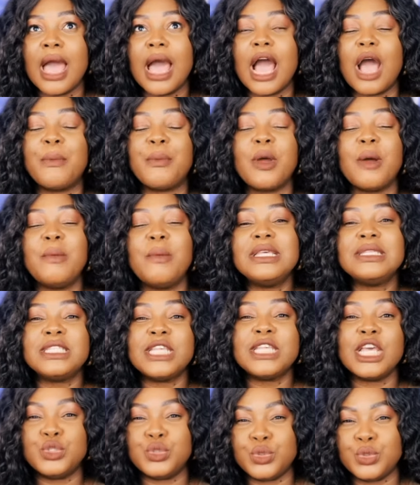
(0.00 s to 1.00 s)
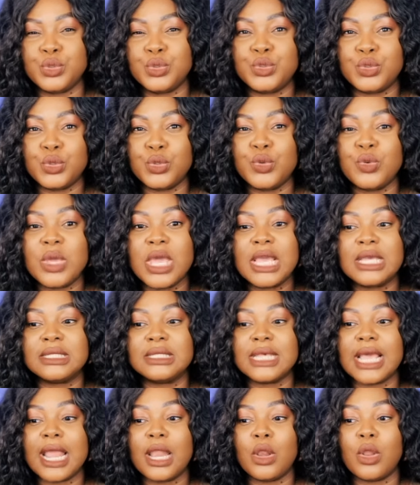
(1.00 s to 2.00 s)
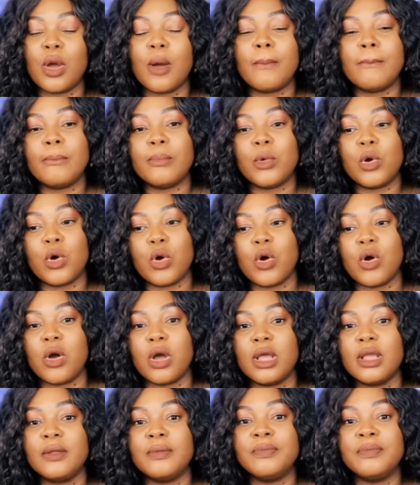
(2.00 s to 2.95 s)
I'll probably say Zuzu is a lot more